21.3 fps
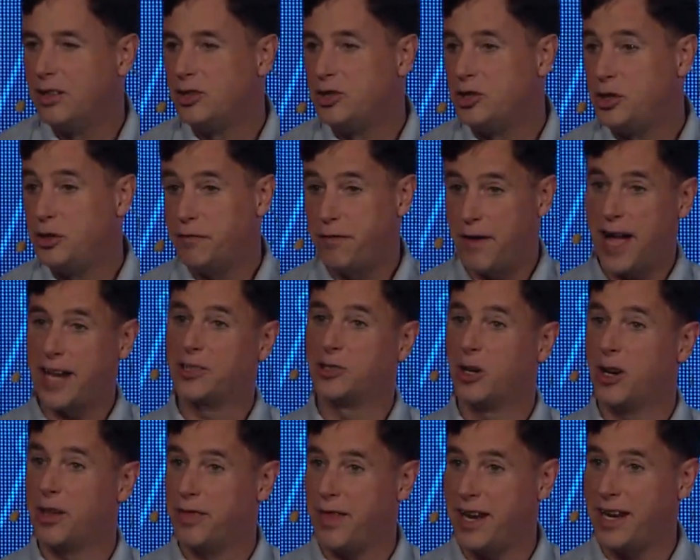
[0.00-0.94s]

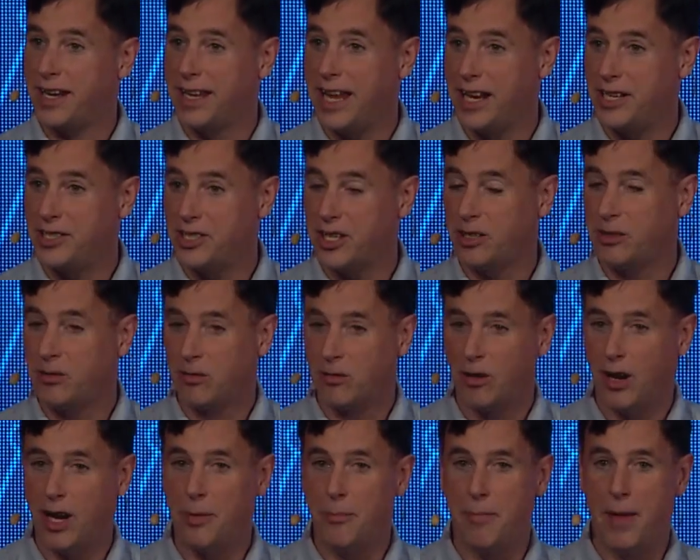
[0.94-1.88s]
Two-factor authentication,
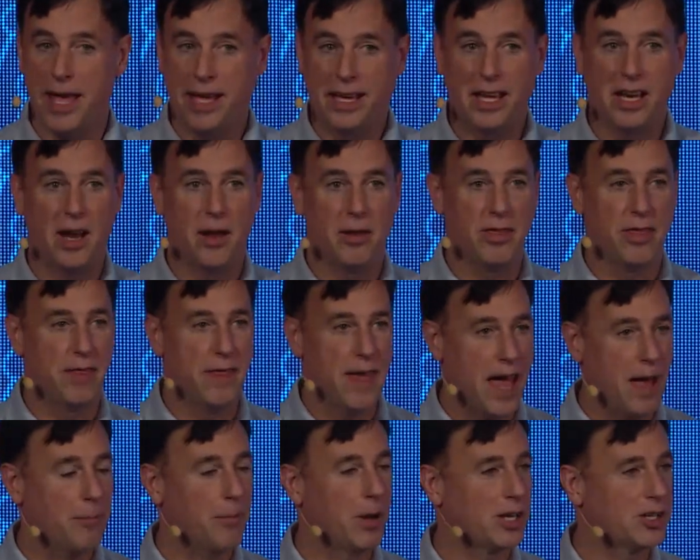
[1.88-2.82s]
right? Making it
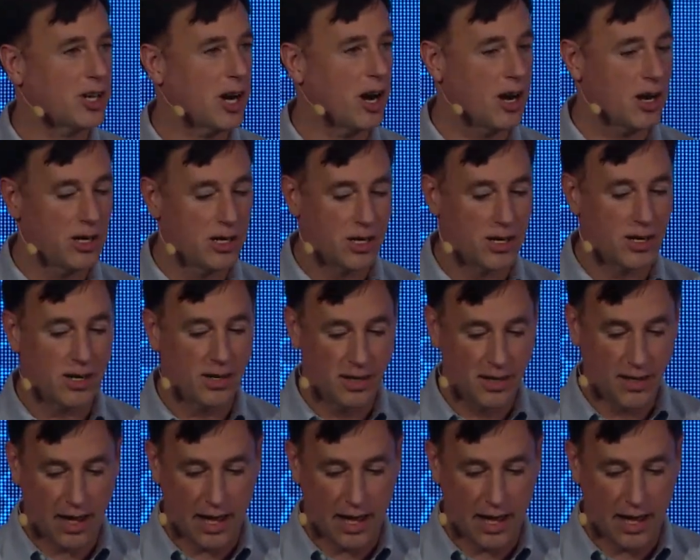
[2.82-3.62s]
that much harder